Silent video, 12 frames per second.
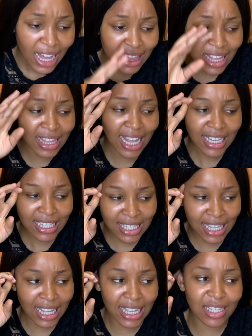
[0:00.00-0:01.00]
The next
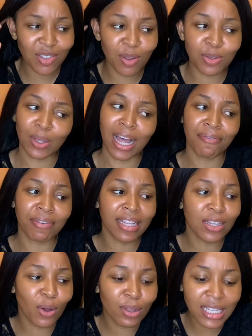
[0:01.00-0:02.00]
thing is also
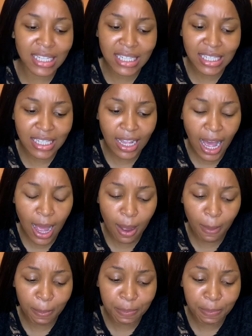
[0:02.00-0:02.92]
having all this, I